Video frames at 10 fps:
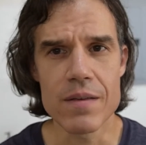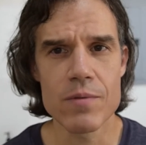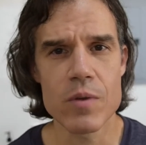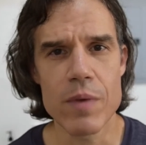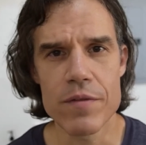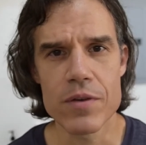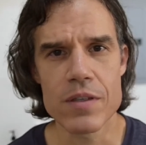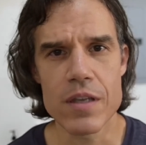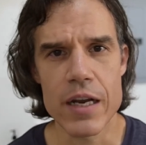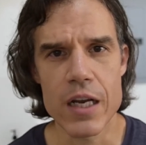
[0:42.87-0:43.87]
with my foot
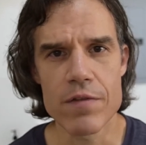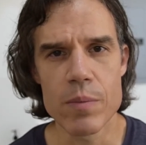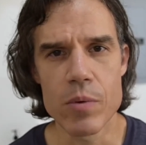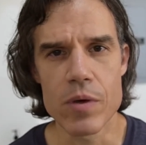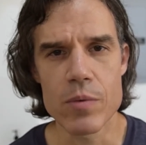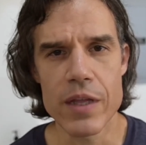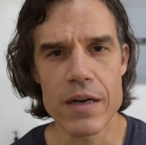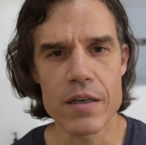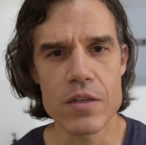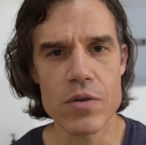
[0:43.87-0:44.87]
sliding off a board
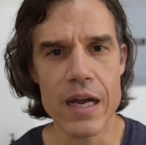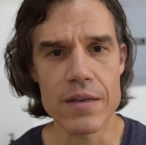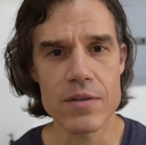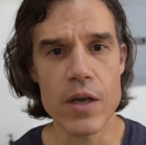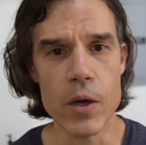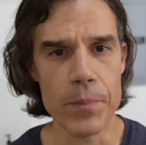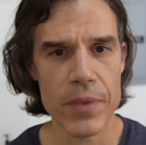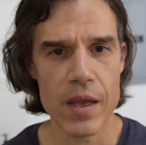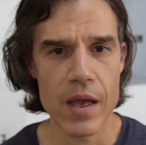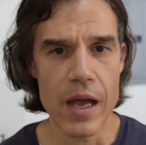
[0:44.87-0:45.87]
without any tread. So
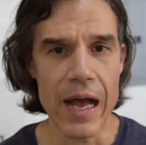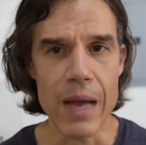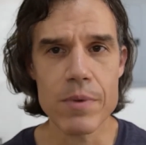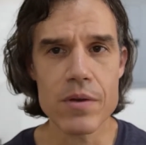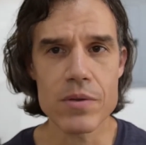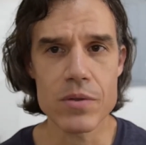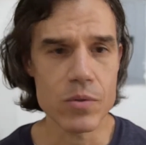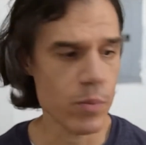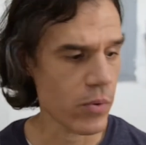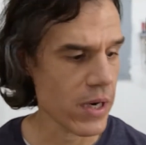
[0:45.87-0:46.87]
I'm going
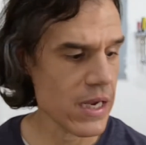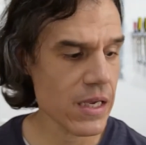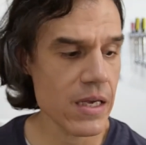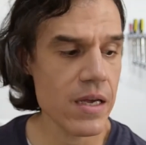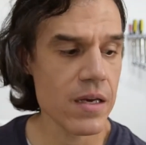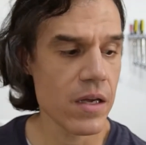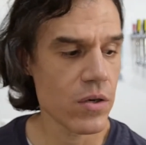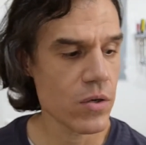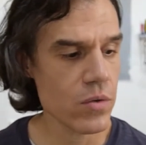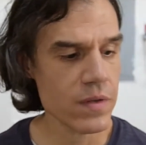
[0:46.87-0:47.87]
to break in a
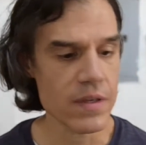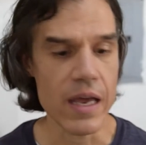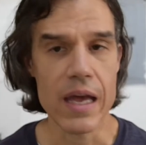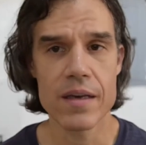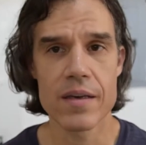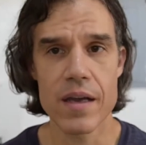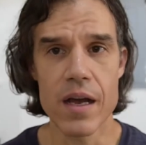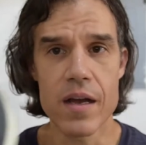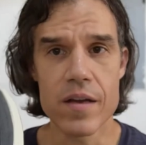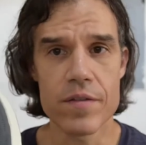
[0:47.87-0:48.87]
new set
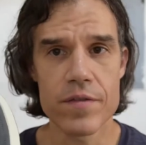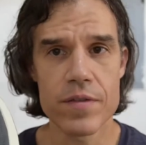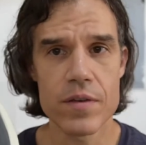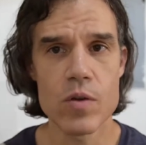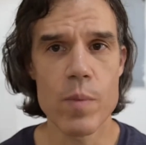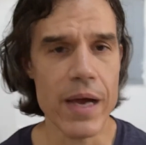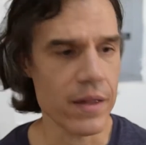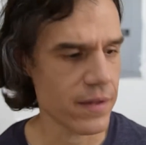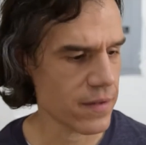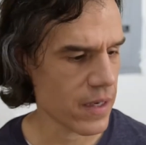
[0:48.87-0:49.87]
of New
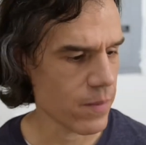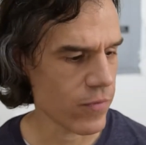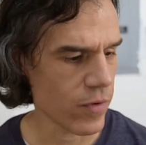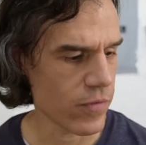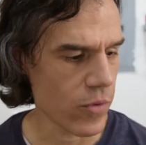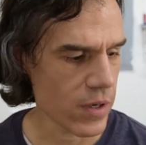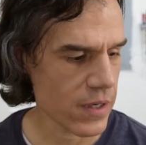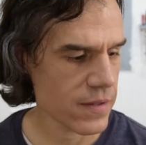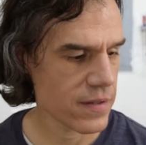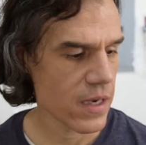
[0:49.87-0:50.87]
Balance
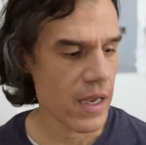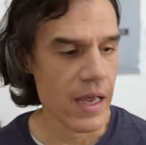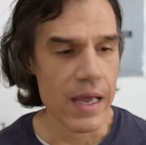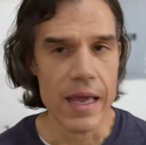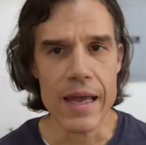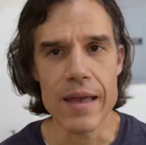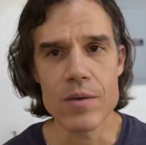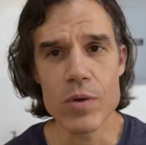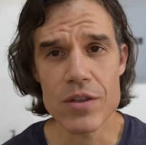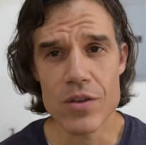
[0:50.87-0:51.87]
NM440s.
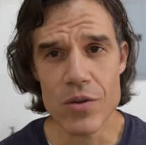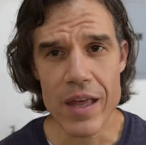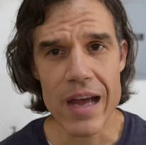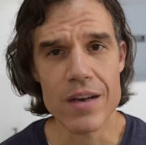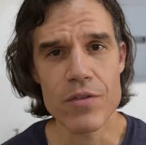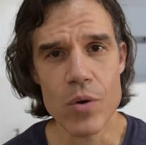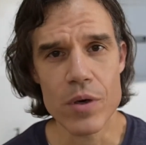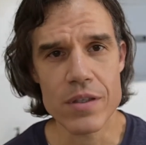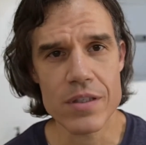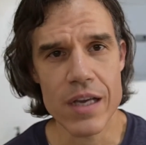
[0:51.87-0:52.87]
And when you do that, of
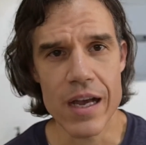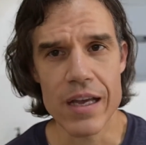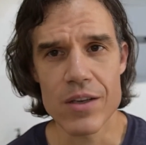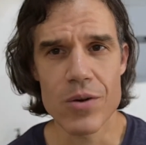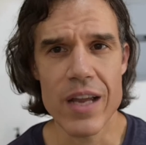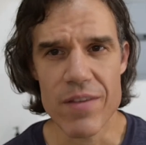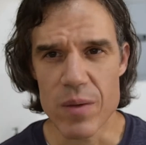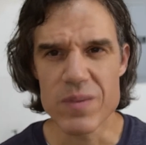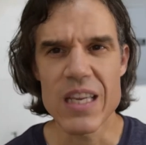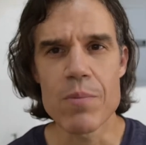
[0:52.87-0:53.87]
course, you don't have
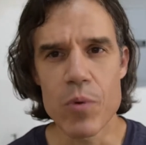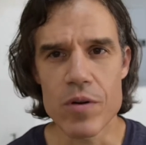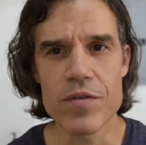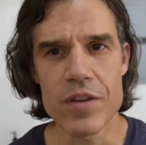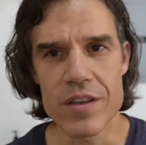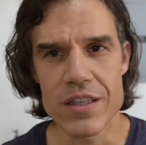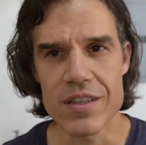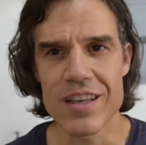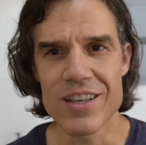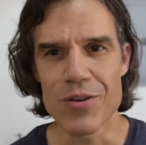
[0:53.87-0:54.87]
the same board feel as
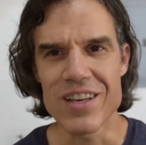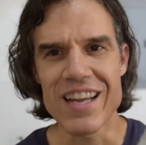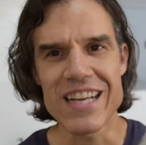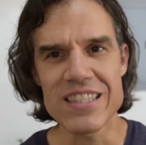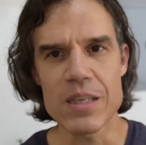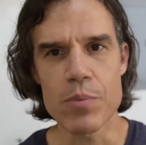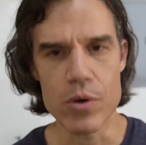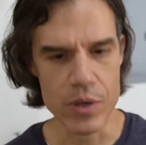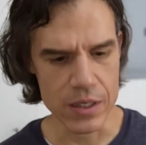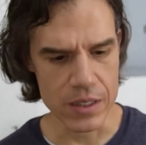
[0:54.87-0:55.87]
a nicely
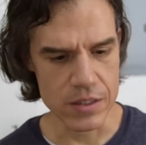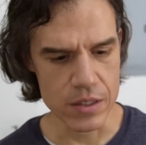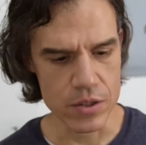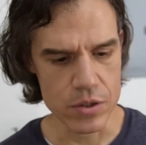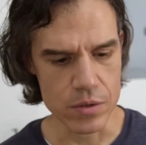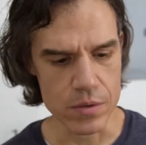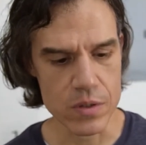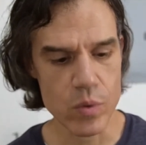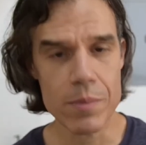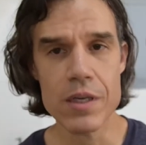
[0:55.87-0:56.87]
broken in set of shoes.
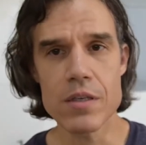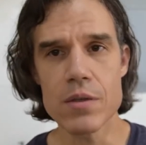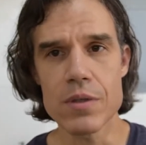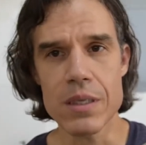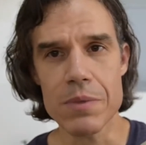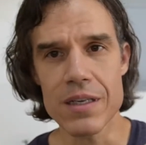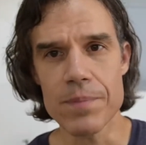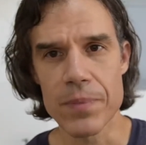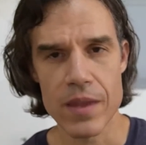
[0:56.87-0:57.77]
So what I'm going to do is I'm going to